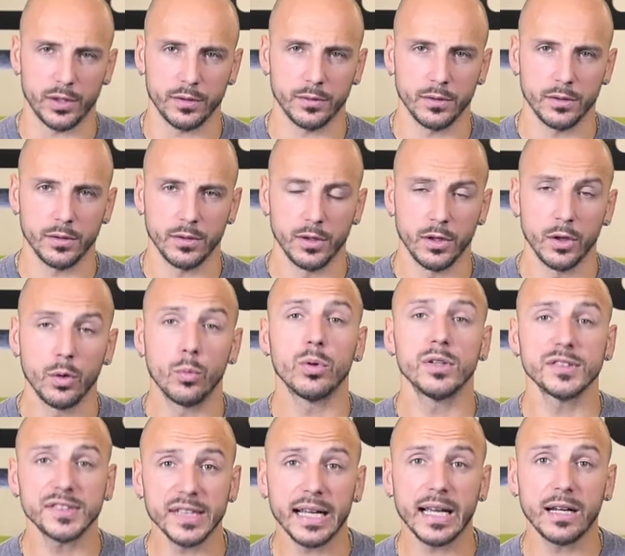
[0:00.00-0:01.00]
it.
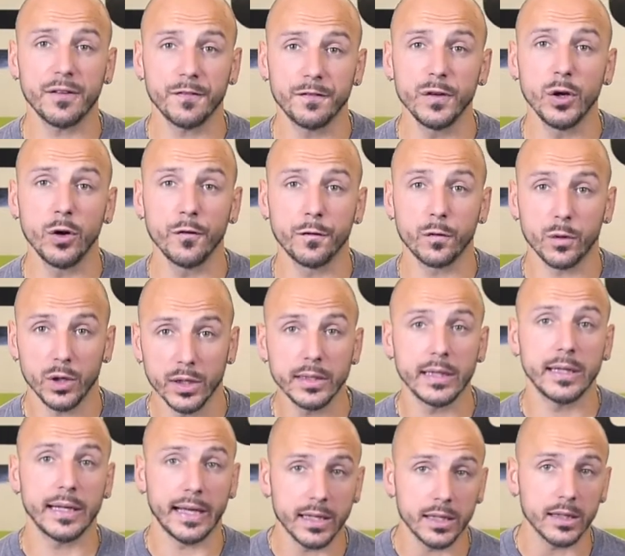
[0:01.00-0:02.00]
Once I got a feel for it,
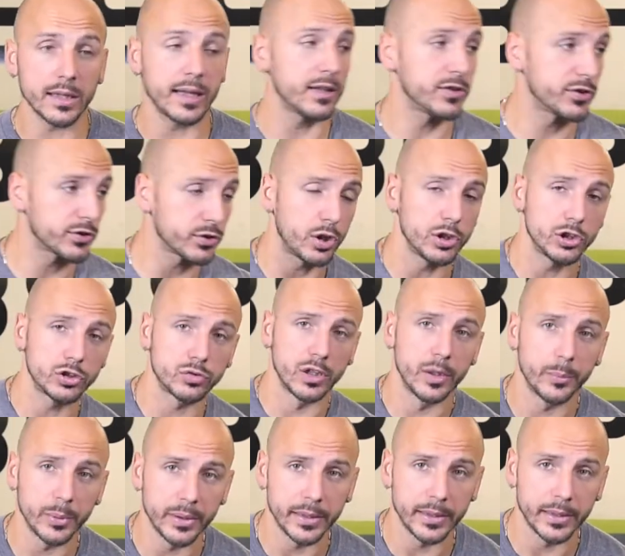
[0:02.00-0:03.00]
then I could like start
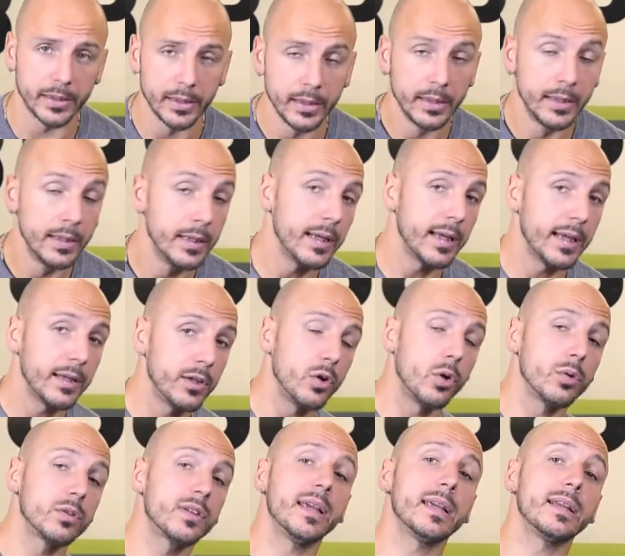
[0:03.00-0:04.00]
dribbling and, you
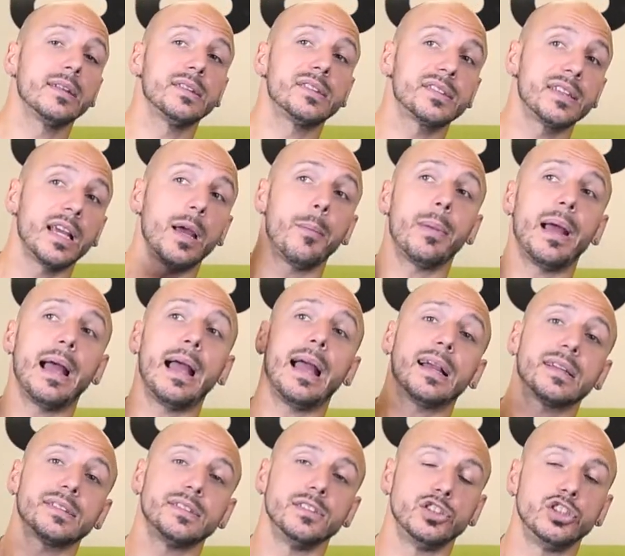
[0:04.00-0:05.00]
know, taking step
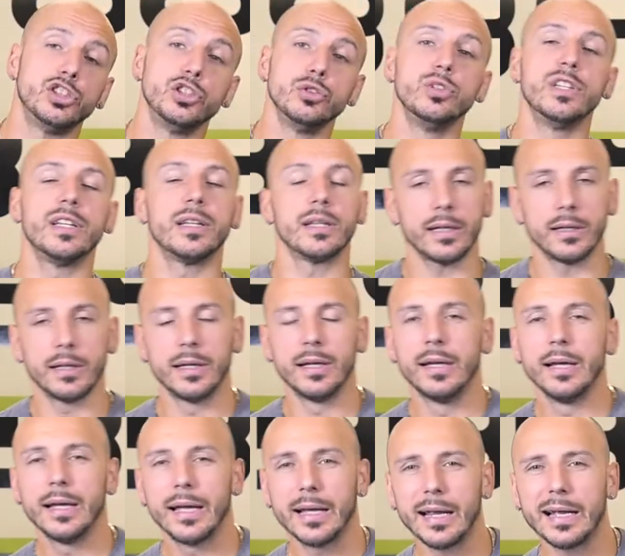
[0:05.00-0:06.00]
backs and shooting.
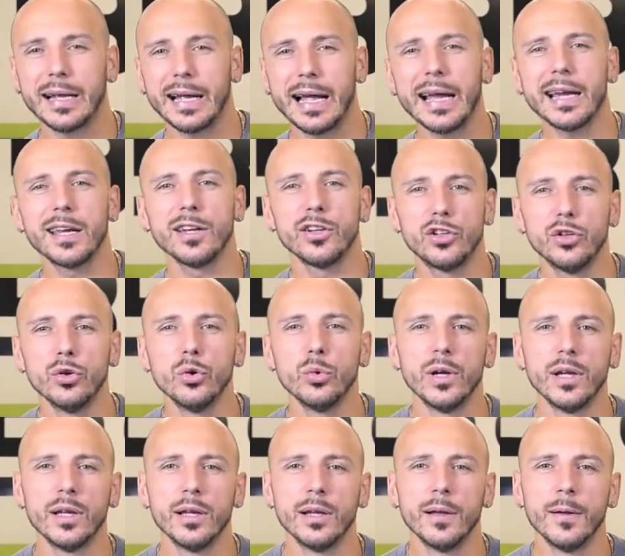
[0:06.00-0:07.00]
And like I could do
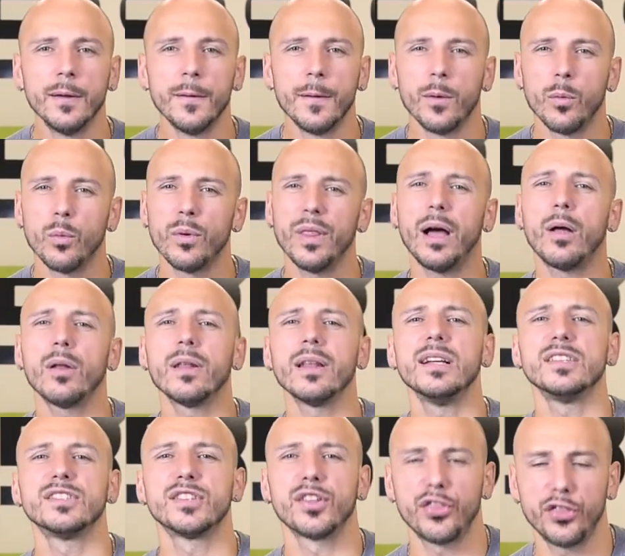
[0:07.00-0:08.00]
it without
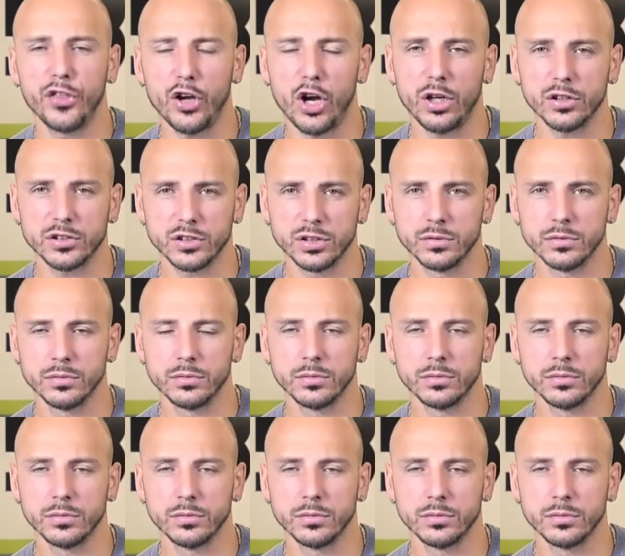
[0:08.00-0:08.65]
less thought,